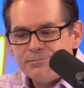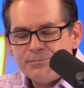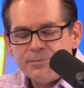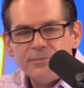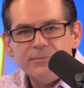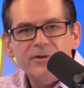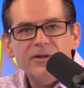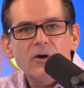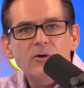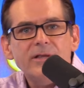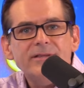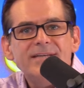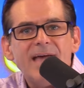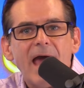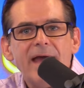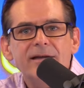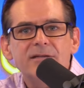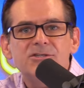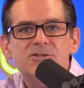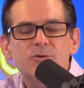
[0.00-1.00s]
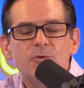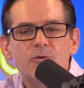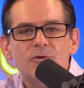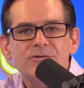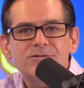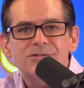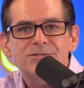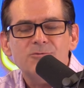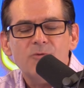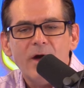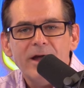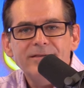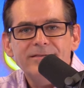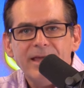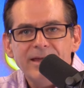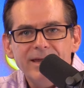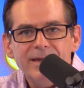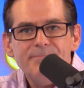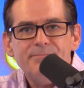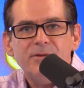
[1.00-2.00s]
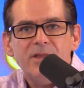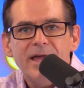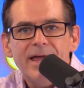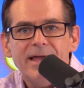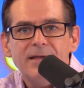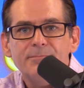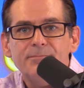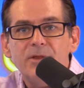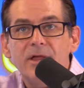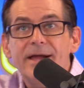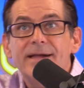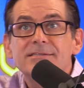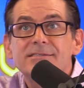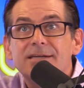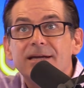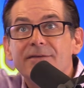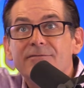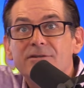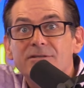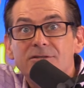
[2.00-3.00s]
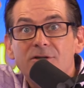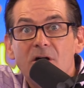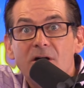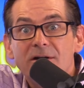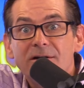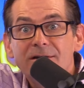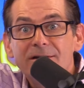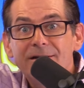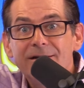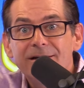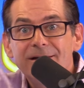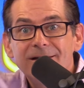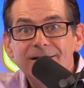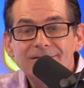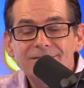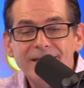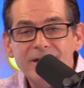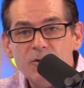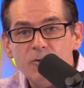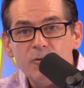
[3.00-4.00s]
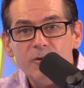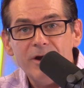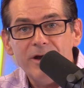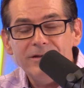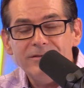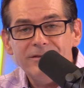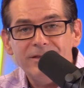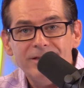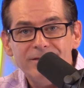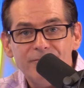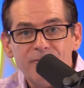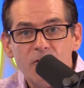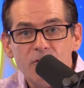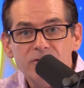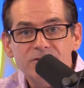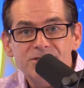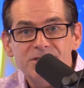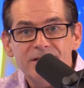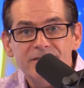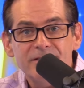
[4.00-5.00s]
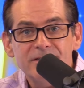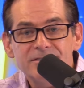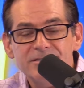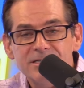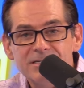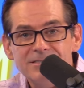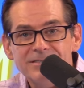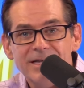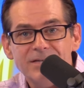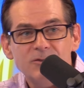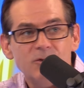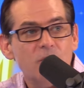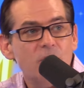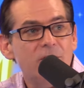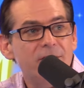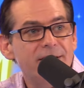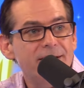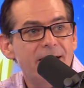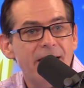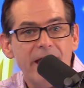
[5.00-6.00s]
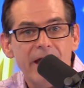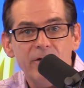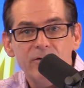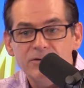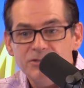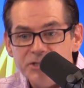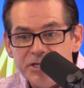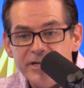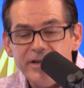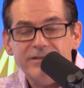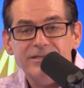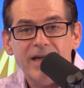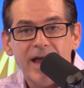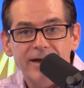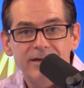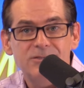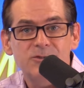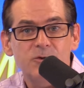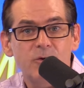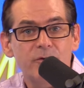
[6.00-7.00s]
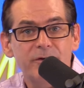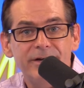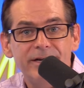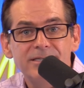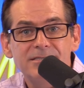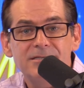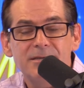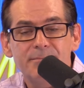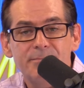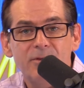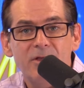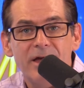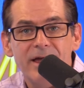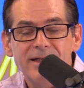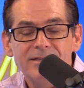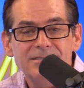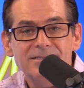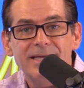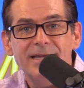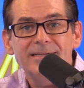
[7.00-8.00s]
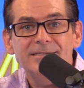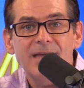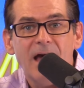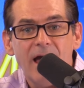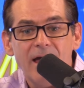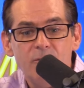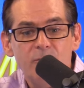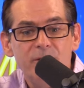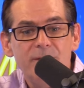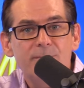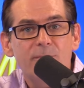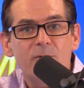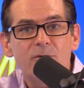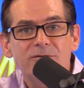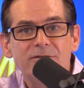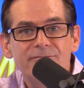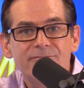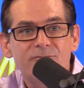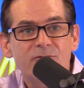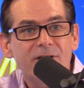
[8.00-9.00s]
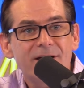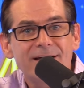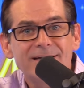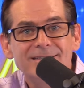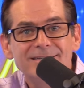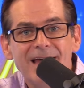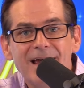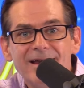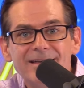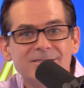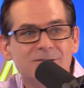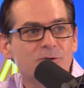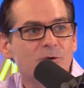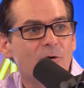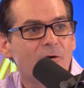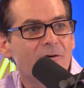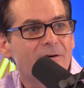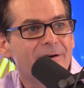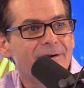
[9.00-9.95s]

Dinosaurs, right? They eat plant. Plants get sun. They create the photosynthesis. They turn it into energy. A dinosaur eats the plants. They die. We burn the frickin' dinosaur.